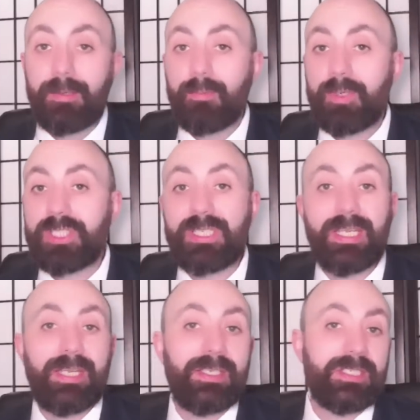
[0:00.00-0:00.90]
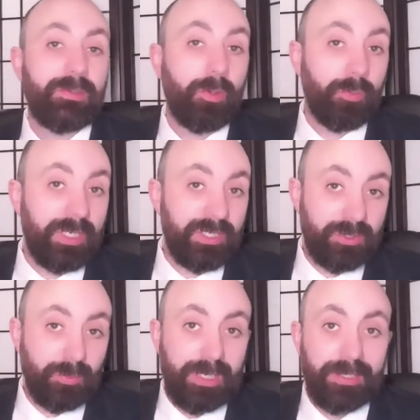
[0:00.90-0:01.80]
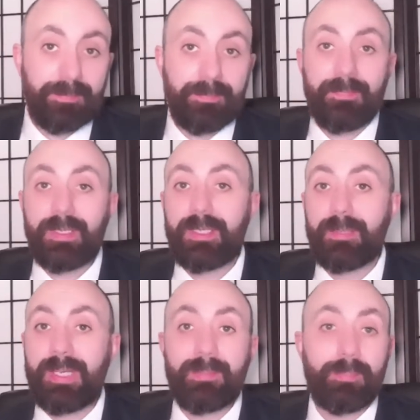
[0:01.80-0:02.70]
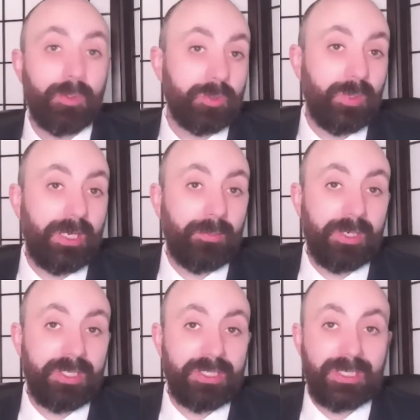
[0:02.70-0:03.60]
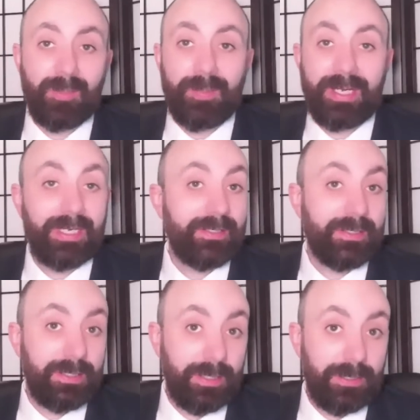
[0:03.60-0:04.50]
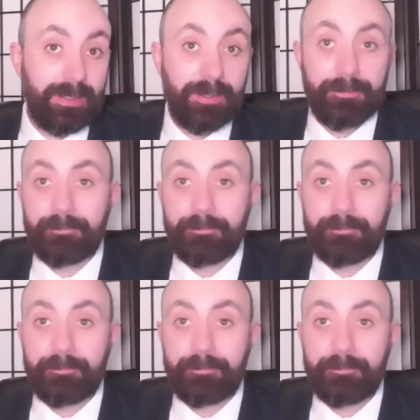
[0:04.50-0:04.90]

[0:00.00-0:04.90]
Which is, again, these are all reasons why the big bourgeois want us to go back into the EU.